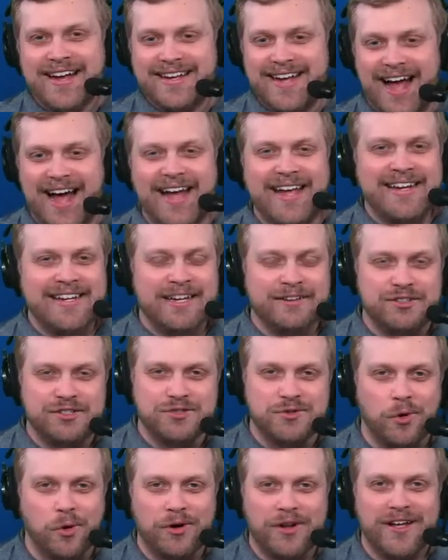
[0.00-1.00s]
kind of,
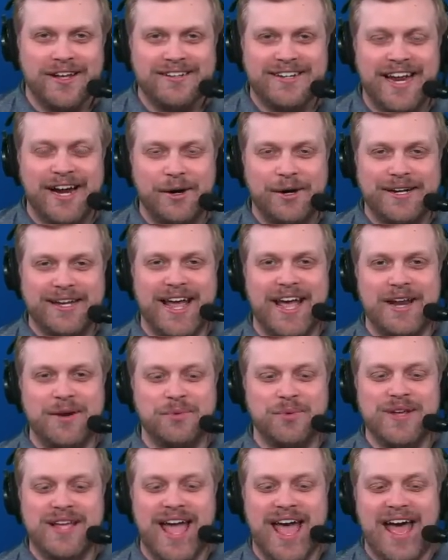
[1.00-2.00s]
sort of, Derrick
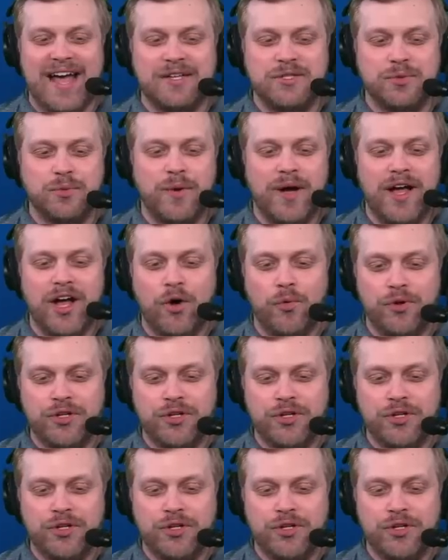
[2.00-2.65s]
Henry as well,